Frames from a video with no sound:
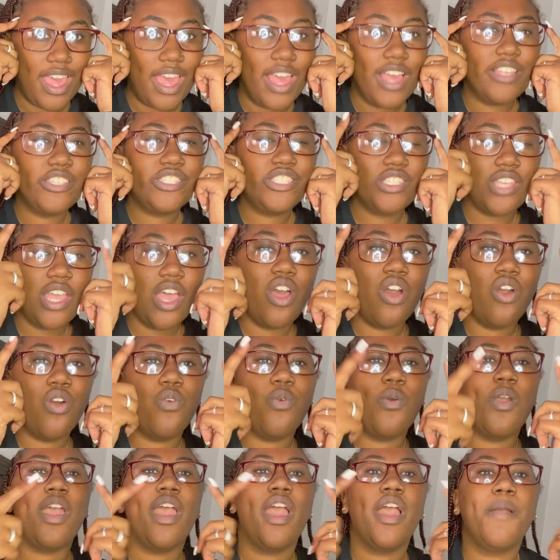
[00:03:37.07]

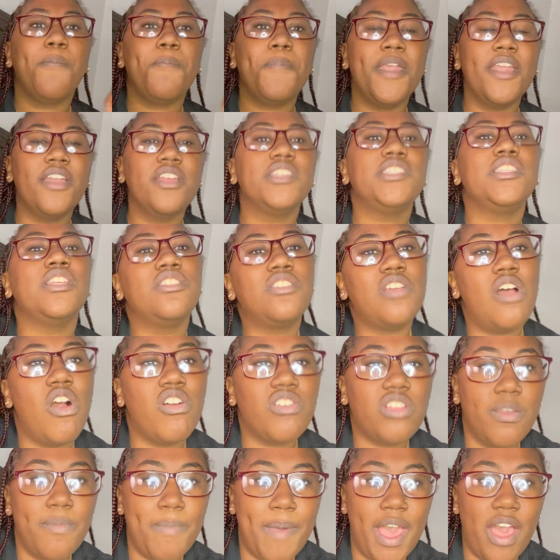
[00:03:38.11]
So Peterson
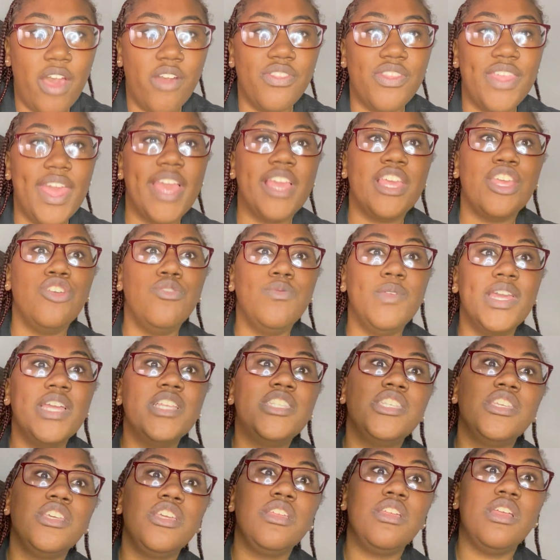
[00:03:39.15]
talked about that you need
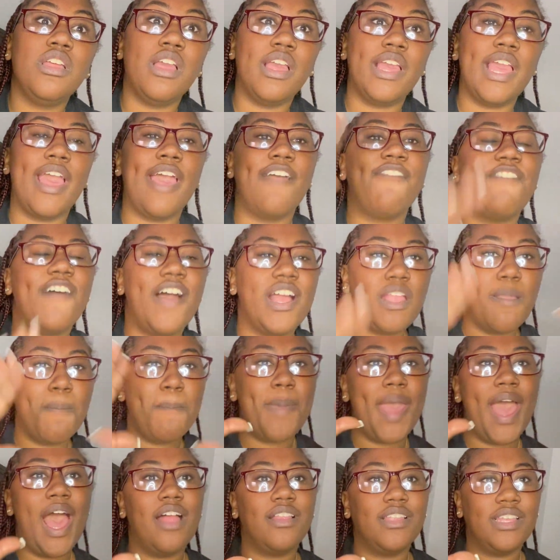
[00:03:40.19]
to find a
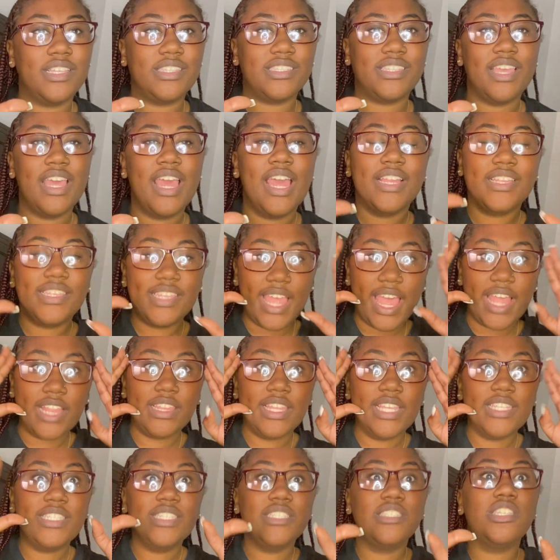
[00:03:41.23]
balance, that
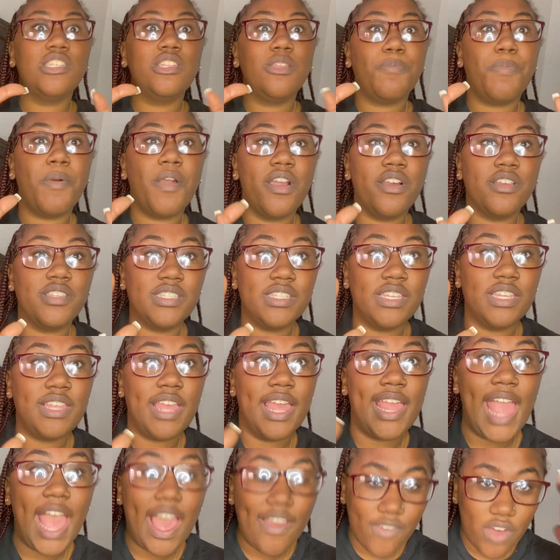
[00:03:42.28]
listen to the person
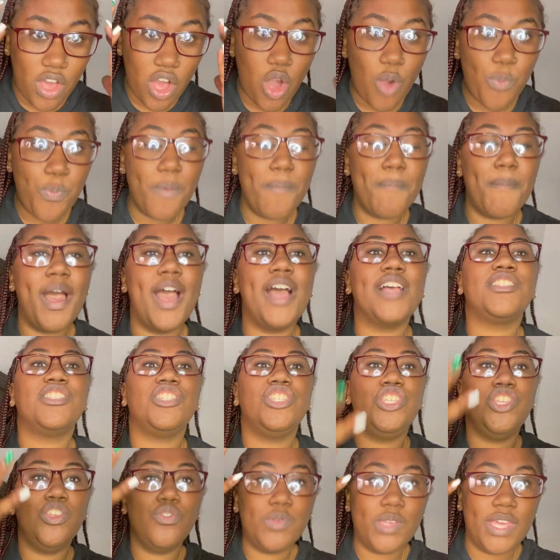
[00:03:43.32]
and have an open mind so
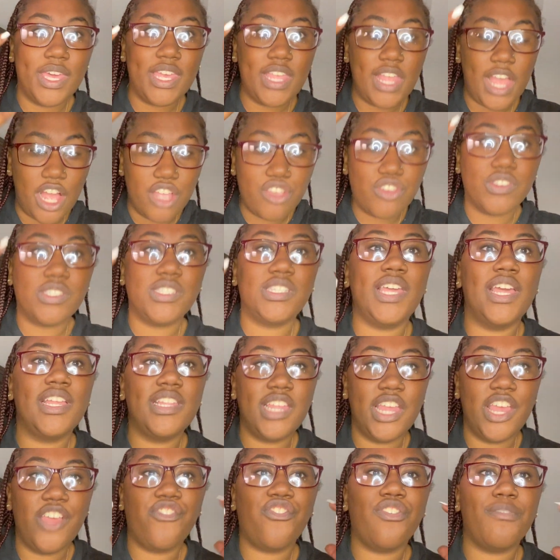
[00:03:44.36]
you can understand
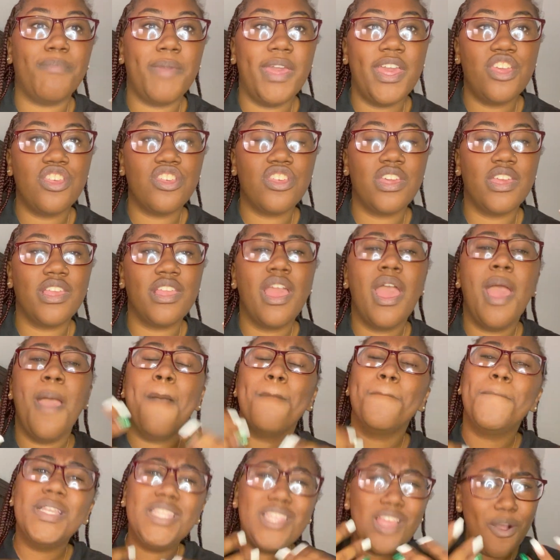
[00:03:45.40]
the information,
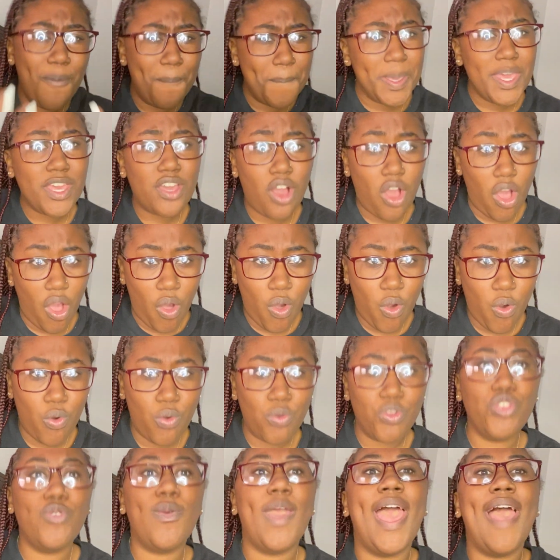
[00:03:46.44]
but don't be
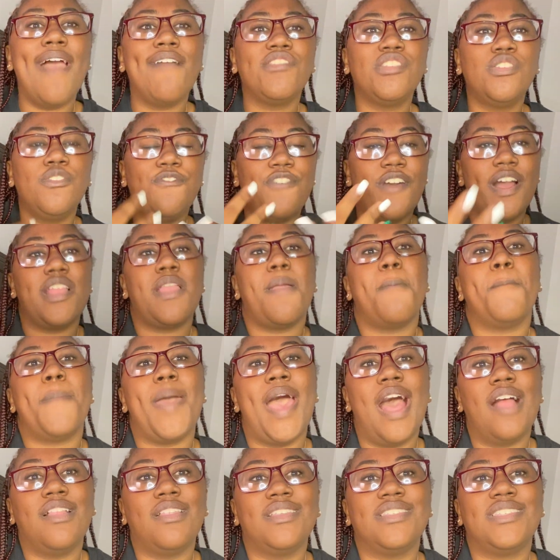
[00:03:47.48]
cold. You have to find a
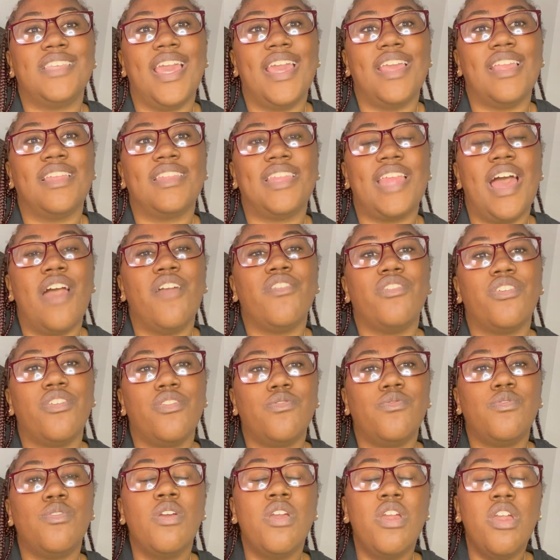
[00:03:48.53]
balance and allow
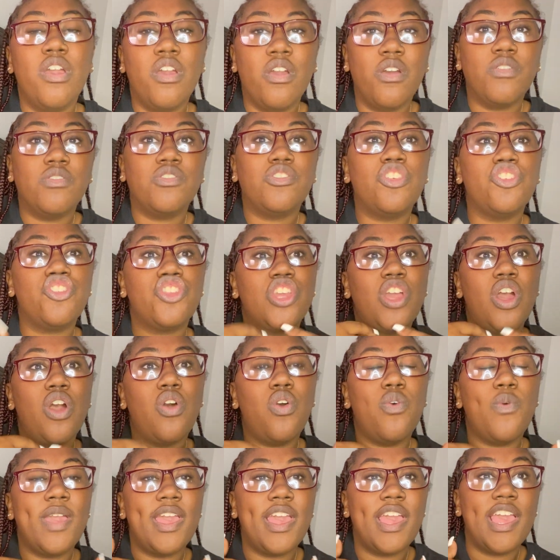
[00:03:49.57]
you to
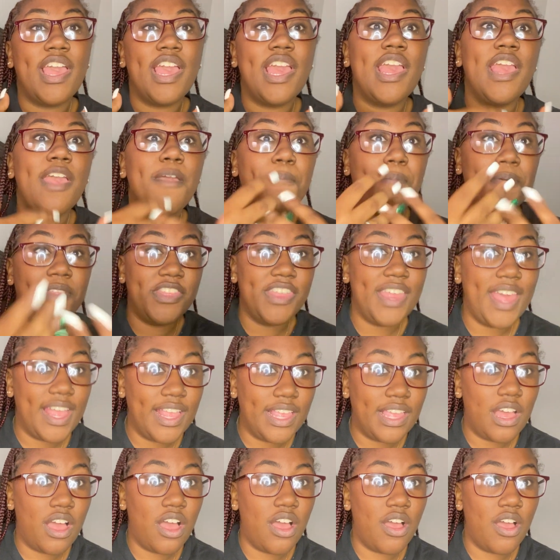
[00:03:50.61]
show empathy